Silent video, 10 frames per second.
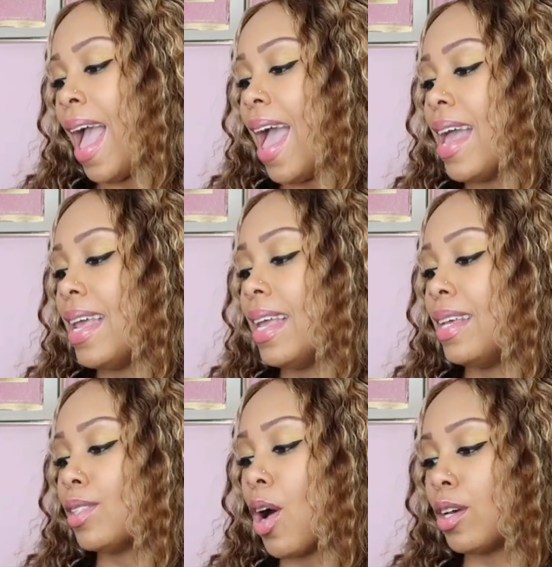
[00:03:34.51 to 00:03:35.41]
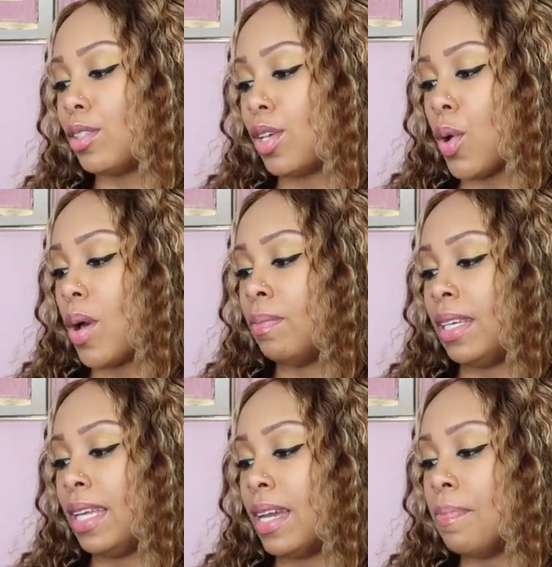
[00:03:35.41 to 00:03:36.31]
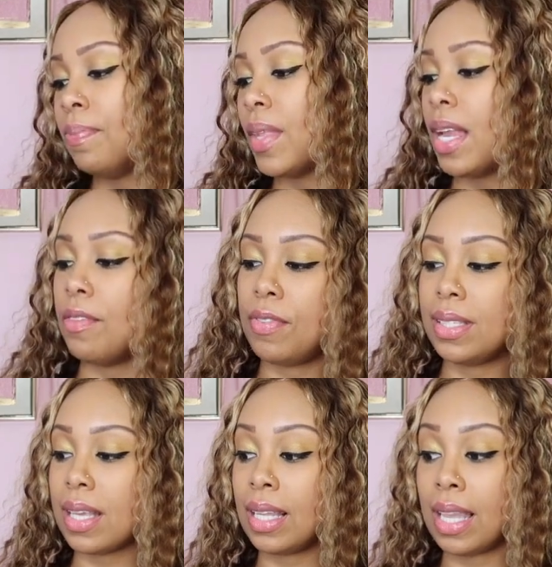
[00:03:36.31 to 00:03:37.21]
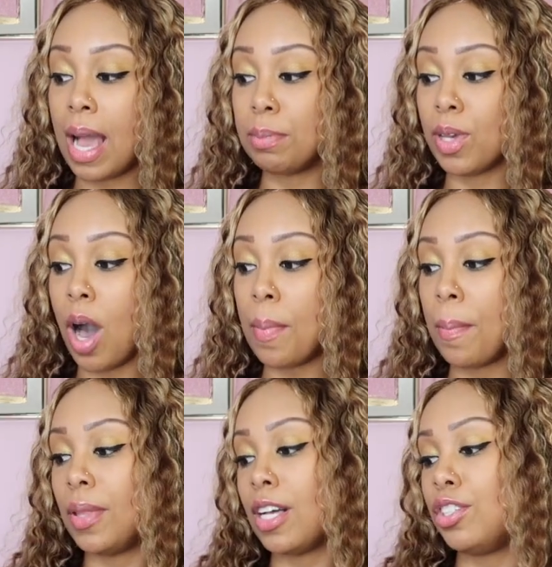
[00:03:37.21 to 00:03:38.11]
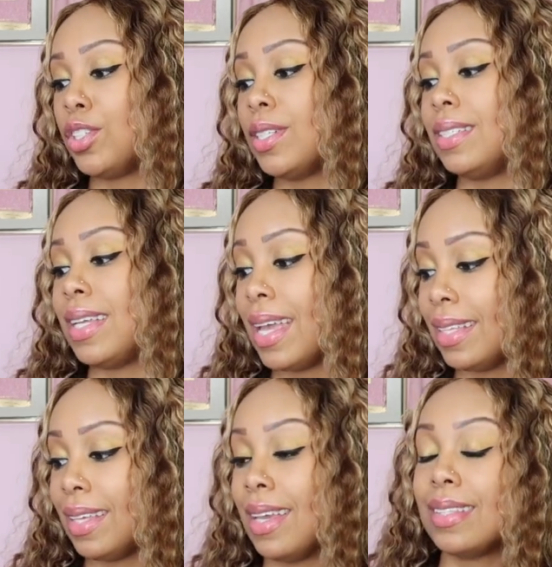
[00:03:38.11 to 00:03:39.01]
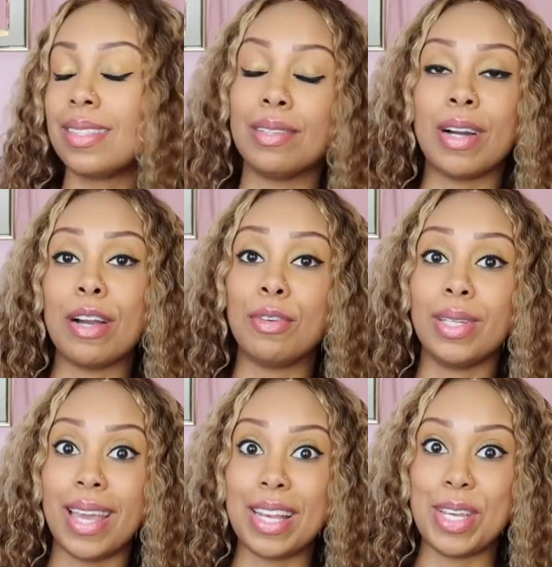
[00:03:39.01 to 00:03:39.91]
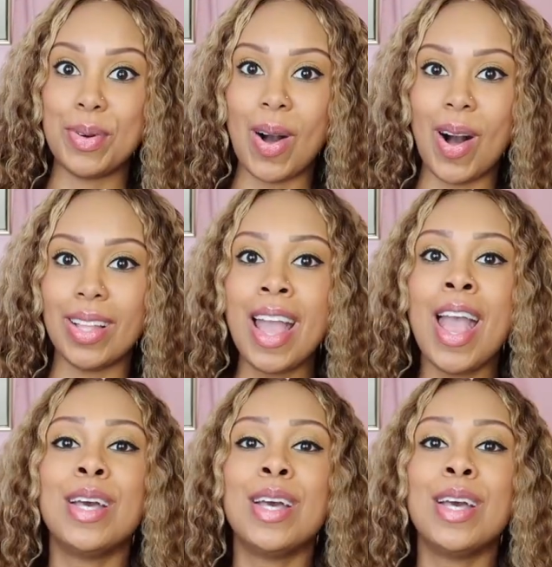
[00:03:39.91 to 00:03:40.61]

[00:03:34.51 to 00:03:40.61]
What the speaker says: and it is also medium, and it fits a laptop plus your daily survival kit, you all.